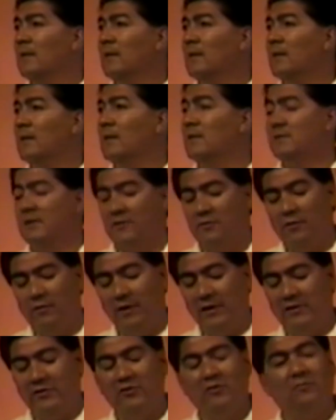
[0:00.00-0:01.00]
Because
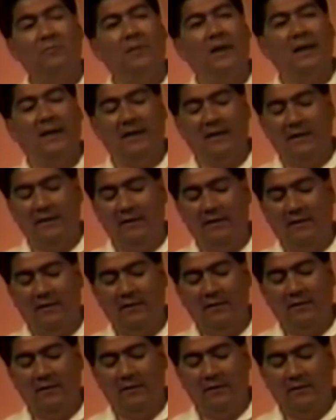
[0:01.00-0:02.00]
according to my
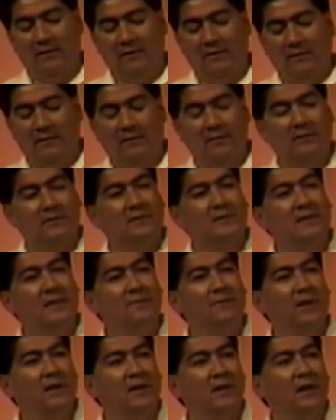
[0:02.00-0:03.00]

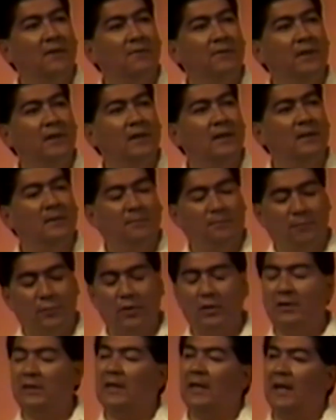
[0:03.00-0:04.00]
Stephen Covey
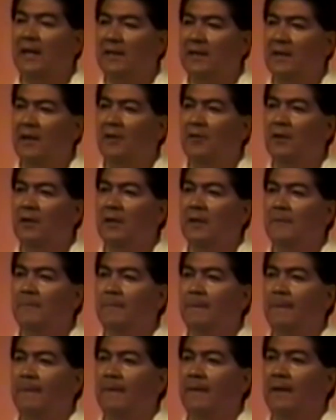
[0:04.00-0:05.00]
book that I carry,
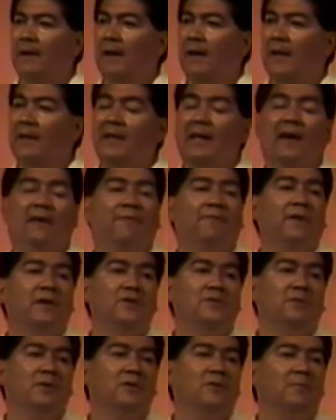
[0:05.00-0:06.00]
I can't
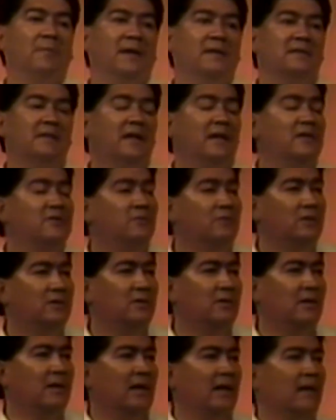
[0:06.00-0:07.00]
fit you into my schedule
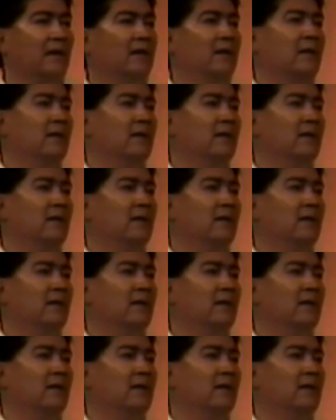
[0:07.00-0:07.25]
till then.